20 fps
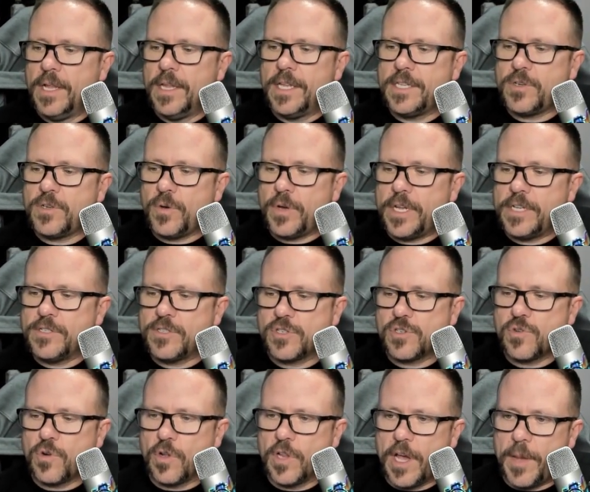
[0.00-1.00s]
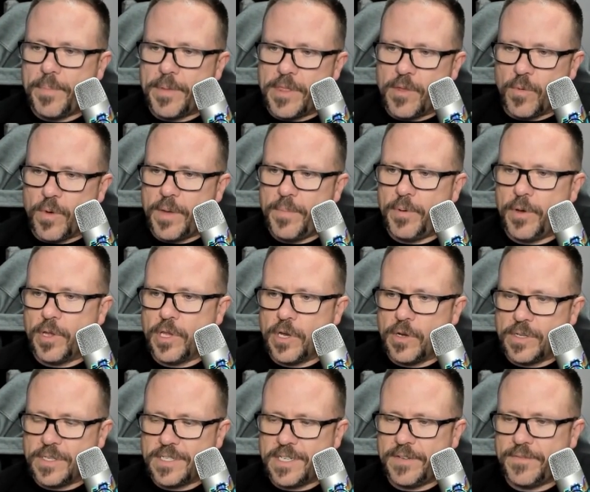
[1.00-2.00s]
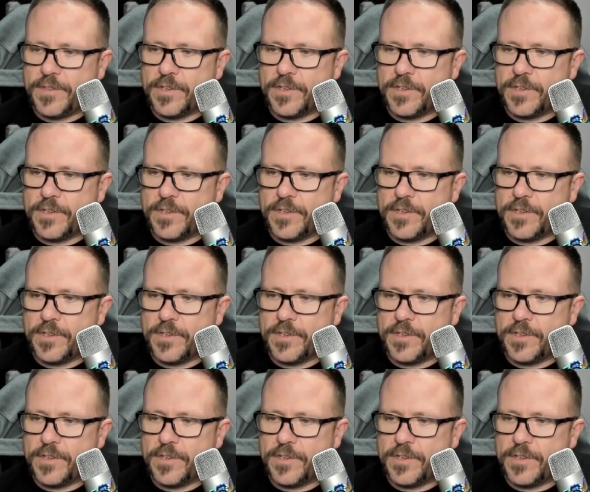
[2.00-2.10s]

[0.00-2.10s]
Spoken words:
Let's go ahead and scroll up in the repo though and see